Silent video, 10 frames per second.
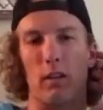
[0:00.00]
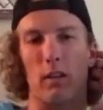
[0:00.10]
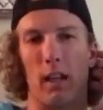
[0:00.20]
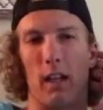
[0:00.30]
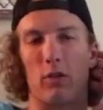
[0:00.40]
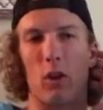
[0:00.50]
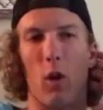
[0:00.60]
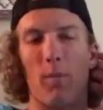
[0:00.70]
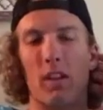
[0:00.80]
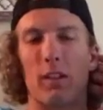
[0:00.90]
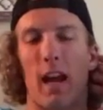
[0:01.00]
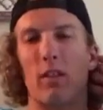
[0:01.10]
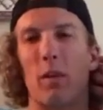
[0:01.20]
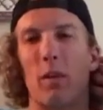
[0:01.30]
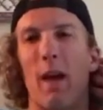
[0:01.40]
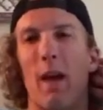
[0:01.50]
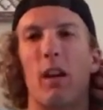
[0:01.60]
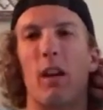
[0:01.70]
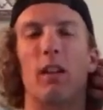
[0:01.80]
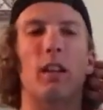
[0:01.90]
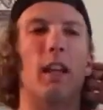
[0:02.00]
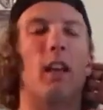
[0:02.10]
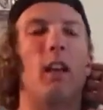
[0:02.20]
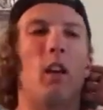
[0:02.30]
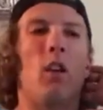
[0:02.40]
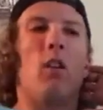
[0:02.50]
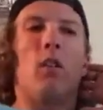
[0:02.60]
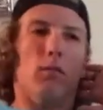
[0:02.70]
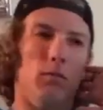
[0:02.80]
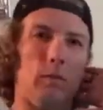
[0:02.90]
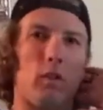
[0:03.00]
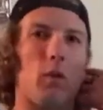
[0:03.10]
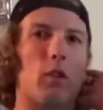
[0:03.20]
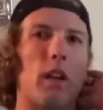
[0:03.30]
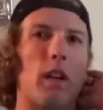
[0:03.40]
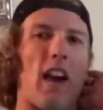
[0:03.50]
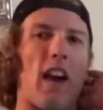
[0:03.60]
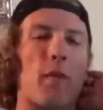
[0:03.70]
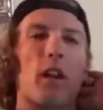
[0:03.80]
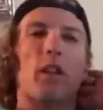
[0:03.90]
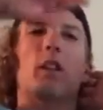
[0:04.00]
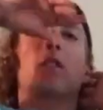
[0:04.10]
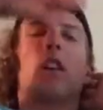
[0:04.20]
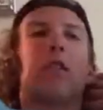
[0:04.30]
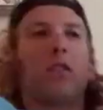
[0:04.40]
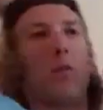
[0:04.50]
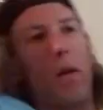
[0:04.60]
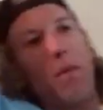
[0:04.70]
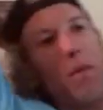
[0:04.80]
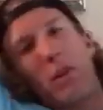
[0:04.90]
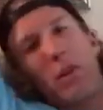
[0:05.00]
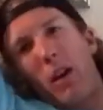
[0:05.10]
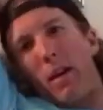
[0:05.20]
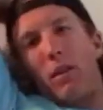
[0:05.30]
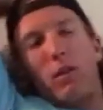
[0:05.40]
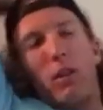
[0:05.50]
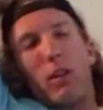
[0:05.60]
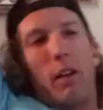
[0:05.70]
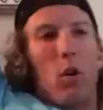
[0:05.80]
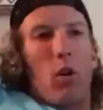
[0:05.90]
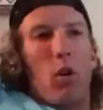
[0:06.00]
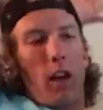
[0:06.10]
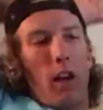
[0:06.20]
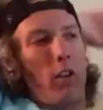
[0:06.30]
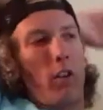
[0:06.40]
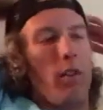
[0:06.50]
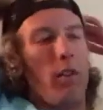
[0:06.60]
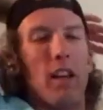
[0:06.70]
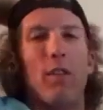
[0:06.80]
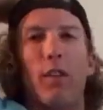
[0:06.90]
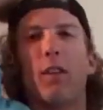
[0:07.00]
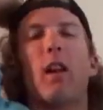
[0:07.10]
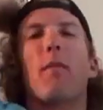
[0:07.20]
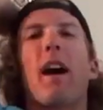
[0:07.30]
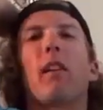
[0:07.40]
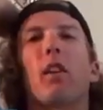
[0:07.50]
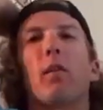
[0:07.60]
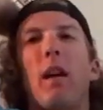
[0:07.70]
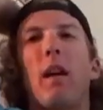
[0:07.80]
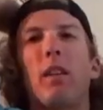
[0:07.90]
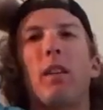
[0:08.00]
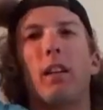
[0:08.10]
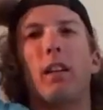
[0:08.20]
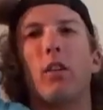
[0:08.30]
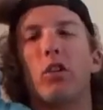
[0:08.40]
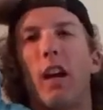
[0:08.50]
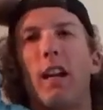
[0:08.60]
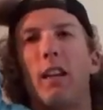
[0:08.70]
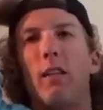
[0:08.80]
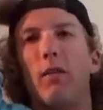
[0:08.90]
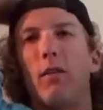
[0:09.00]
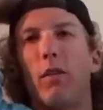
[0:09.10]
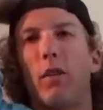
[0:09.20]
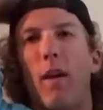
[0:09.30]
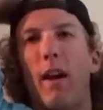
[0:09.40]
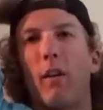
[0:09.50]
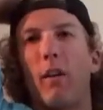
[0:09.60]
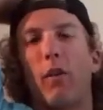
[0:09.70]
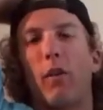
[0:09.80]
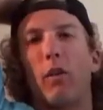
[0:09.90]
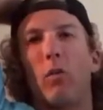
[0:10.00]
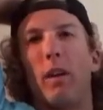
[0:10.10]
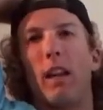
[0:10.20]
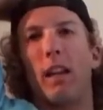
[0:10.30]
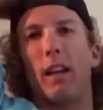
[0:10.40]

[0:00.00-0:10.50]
And it's like, so it doesn't have to be that, but it's like you were doing half marathon stuff, and so maybe it feels monotonous. Like, well, I don't know. Even if you're not a miler, maybe like go training for the mile for a little bit.